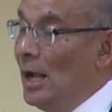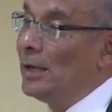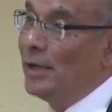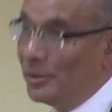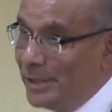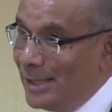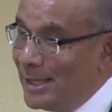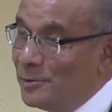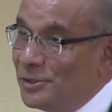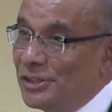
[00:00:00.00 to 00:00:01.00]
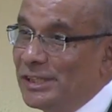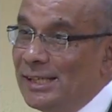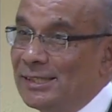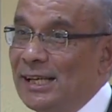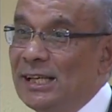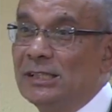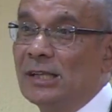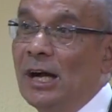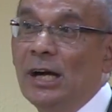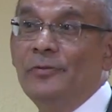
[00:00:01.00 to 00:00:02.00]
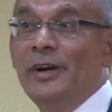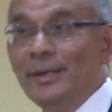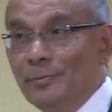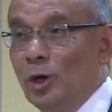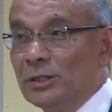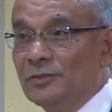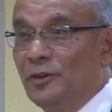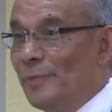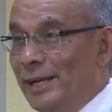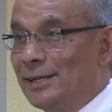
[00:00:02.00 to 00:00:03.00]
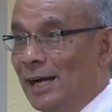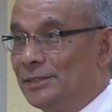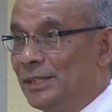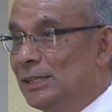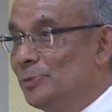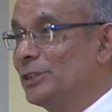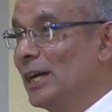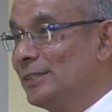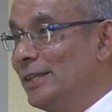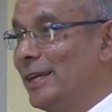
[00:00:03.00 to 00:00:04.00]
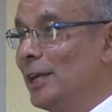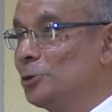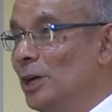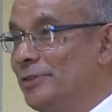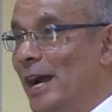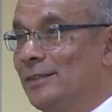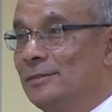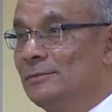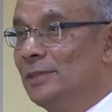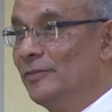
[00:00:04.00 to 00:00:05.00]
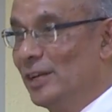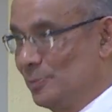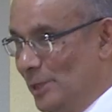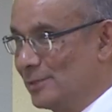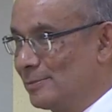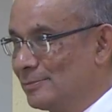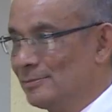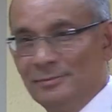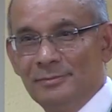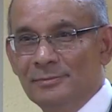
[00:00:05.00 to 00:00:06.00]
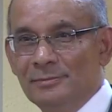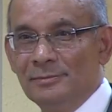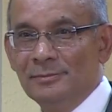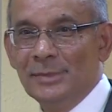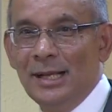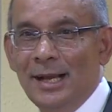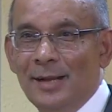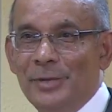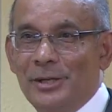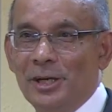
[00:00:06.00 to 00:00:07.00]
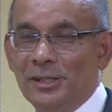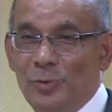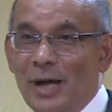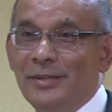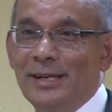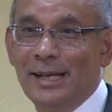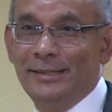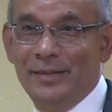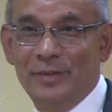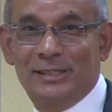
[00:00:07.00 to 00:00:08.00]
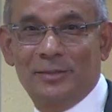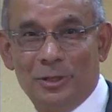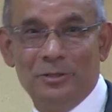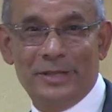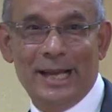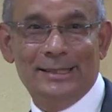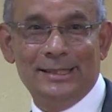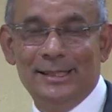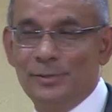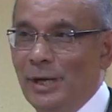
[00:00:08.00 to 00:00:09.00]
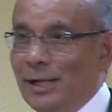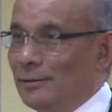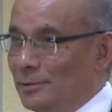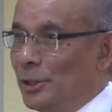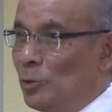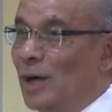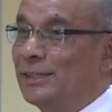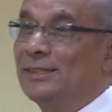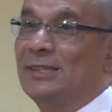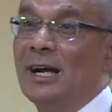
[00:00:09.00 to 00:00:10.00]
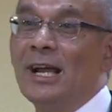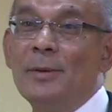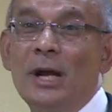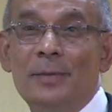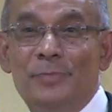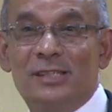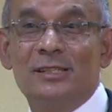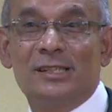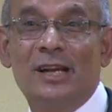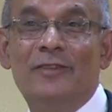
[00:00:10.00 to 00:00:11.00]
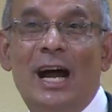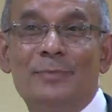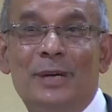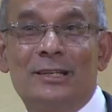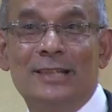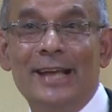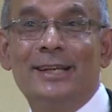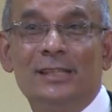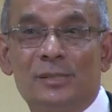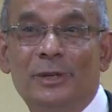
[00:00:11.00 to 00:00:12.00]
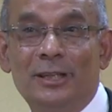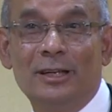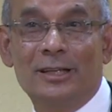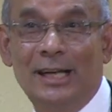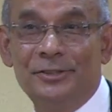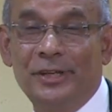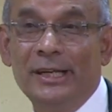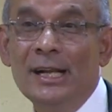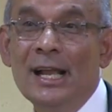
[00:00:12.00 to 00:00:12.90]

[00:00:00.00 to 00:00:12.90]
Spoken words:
Now that, I would suggest, is very important for many countries which are seeking to attract investment. Because one thing that the investor would look at is, well, what is the business environment like in this particular country,